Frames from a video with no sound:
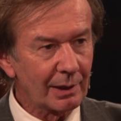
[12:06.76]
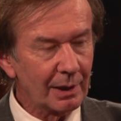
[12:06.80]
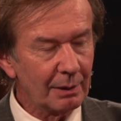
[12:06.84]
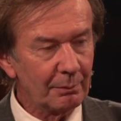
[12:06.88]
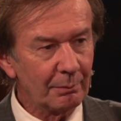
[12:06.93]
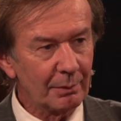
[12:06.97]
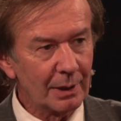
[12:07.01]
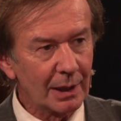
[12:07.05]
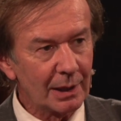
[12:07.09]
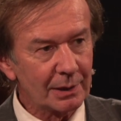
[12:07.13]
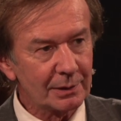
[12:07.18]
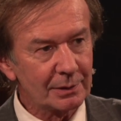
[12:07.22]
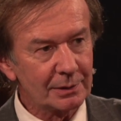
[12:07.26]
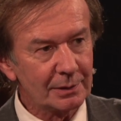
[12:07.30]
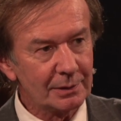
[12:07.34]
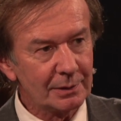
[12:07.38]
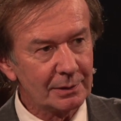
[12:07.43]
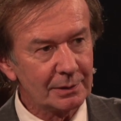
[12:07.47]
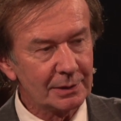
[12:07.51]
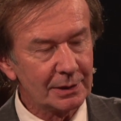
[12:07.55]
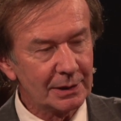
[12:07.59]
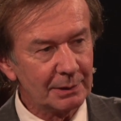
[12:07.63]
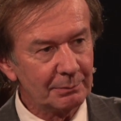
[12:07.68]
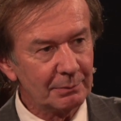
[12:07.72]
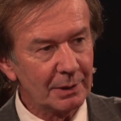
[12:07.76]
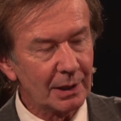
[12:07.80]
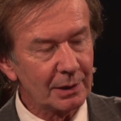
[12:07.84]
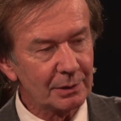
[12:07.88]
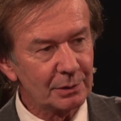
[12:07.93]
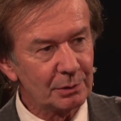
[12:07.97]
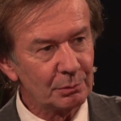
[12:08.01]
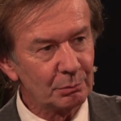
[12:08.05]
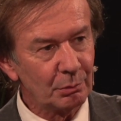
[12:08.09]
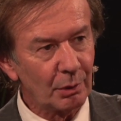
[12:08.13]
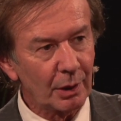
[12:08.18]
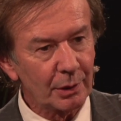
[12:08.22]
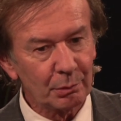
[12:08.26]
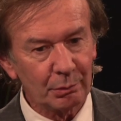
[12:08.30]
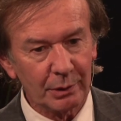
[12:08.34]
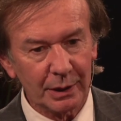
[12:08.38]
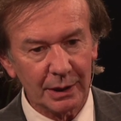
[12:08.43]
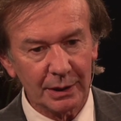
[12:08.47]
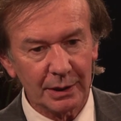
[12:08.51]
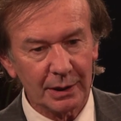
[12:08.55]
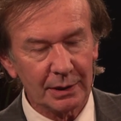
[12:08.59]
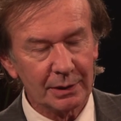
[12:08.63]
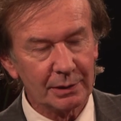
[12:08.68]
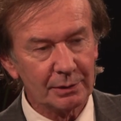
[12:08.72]
similar to what
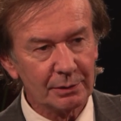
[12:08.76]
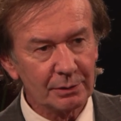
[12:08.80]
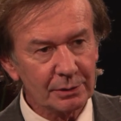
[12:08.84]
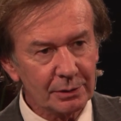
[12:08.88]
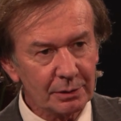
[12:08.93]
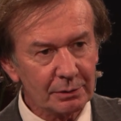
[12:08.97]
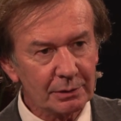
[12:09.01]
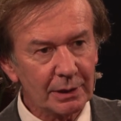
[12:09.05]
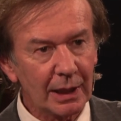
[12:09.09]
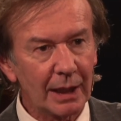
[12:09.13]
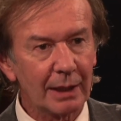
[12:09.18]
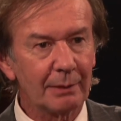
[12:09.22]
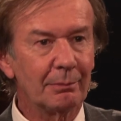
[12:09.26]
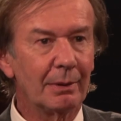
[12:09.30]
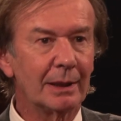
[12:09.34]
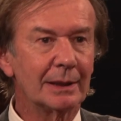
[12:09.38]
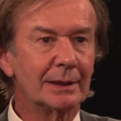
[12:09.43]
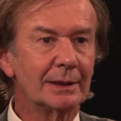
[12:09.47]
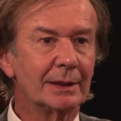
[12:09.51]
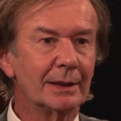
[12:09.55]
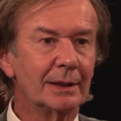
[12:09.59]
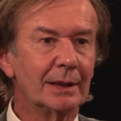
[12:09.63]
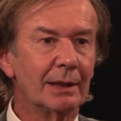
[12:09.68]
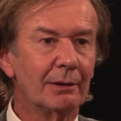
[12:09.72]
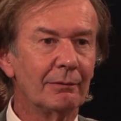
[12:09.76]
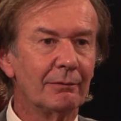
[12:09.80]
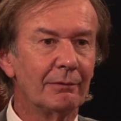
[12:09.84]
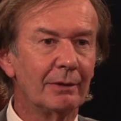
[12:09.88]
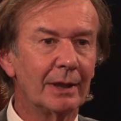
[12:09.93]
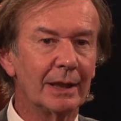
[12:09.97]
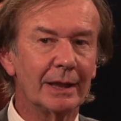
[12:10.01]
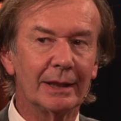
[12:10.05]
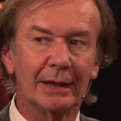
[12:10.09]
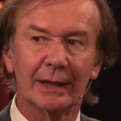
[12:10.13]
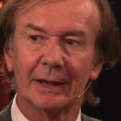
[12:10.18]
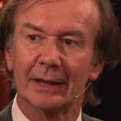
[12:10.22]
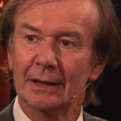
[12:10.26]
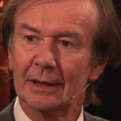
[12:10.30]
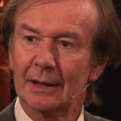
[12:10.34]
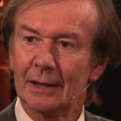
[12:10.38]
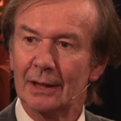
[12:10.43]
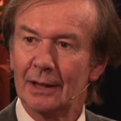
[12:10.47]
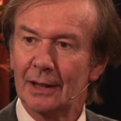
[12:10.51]
we do today, but in a very